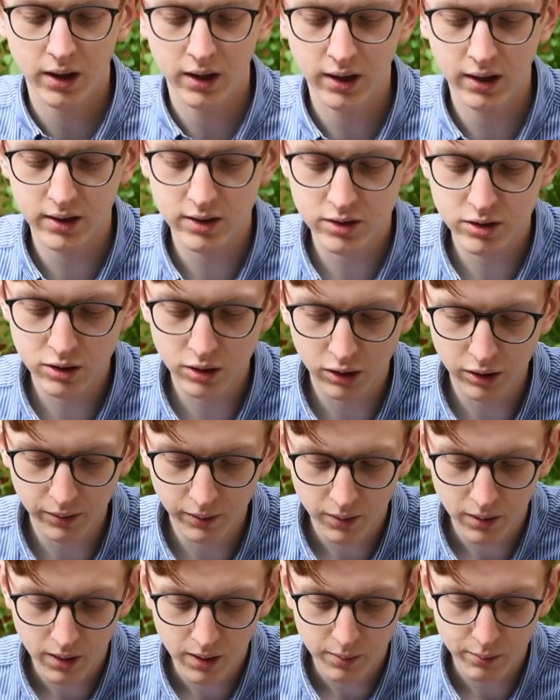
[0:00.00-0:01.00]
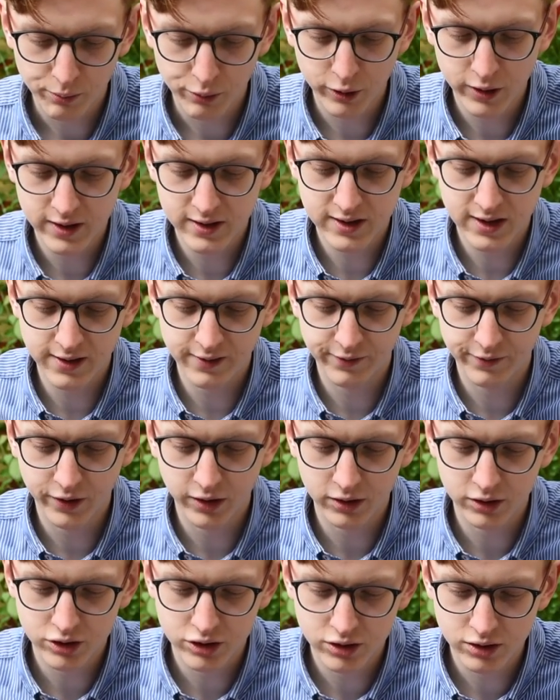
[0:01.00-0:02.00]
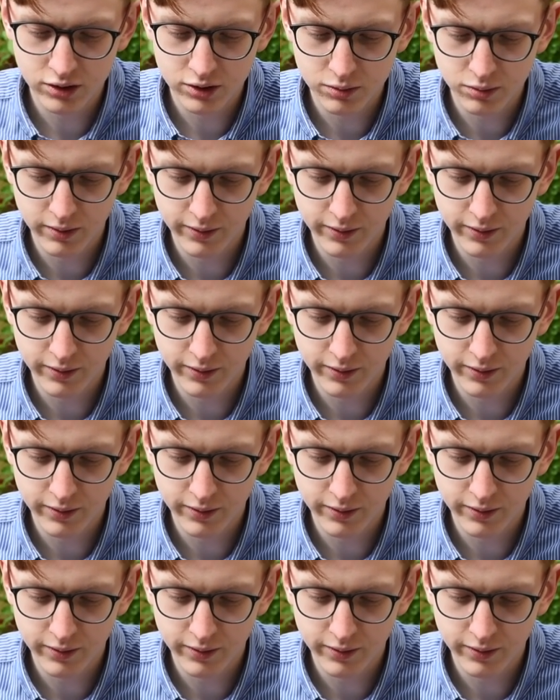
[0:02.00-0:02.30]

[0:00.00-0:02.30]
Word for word: It's got preset functions.